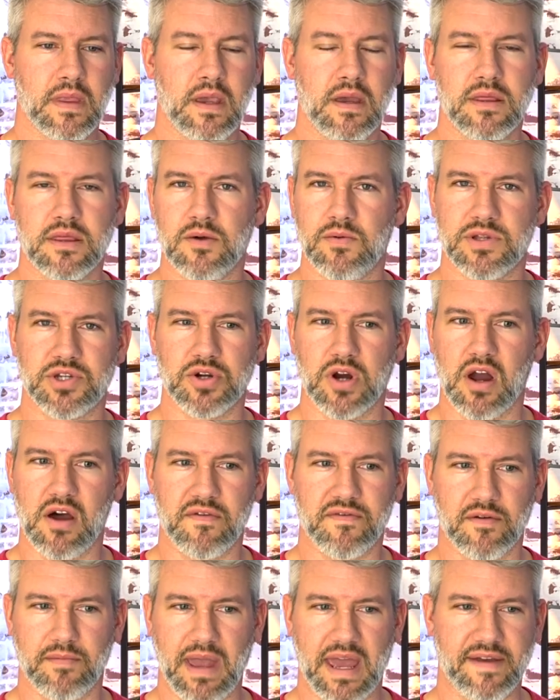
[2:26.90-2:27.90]
the withdrawal
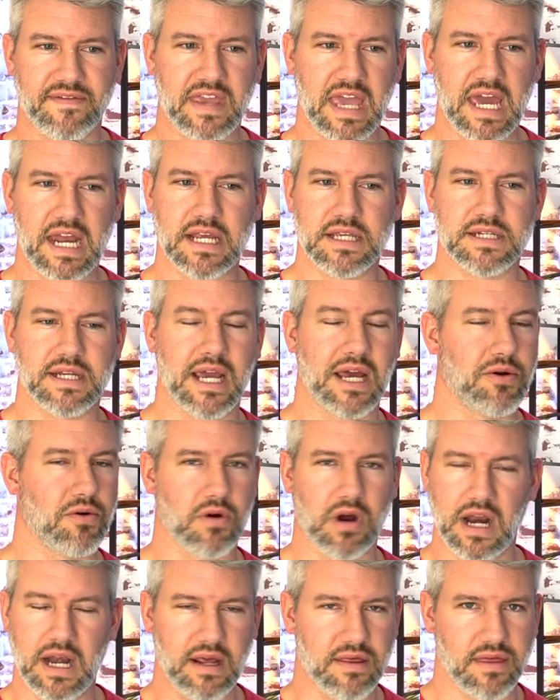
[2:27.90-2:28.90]
from Afghanistan,
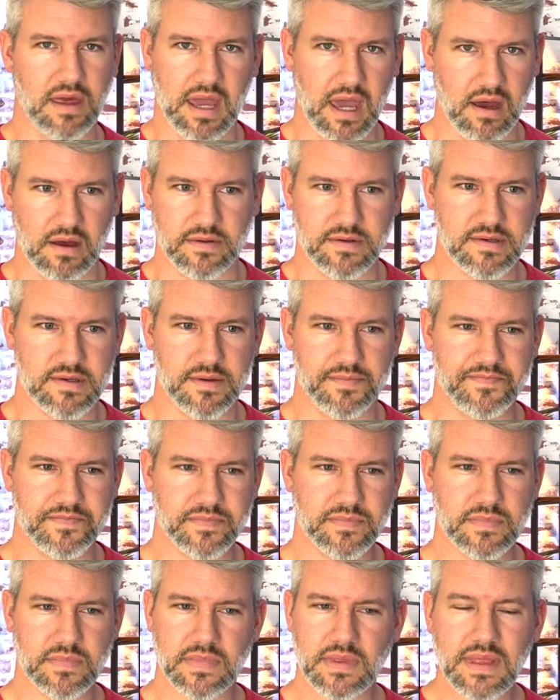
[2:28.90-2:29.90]
or anything else.
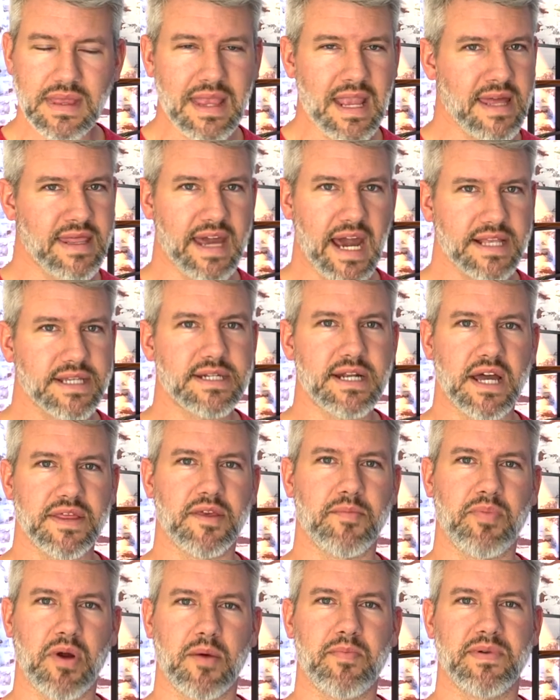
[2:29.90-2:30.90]
That's not
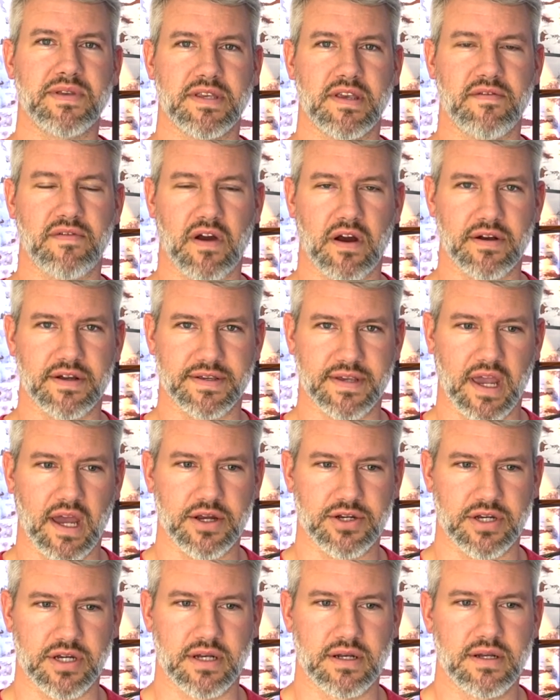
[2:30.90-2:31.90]
the purpose of our
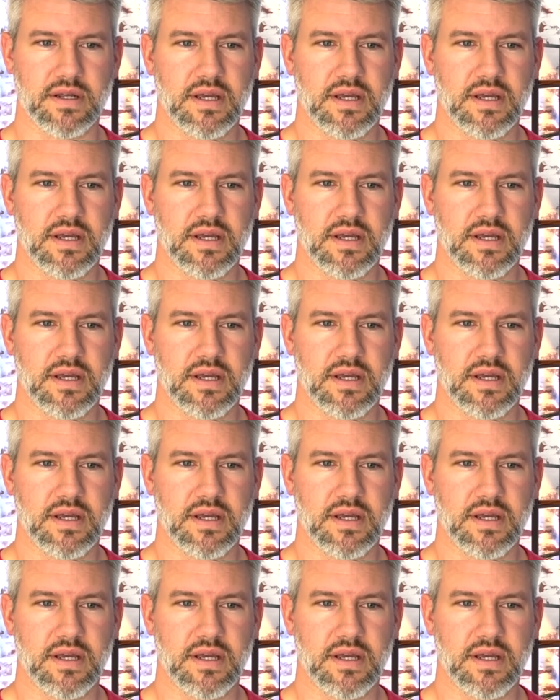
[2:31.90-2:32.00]
discussion.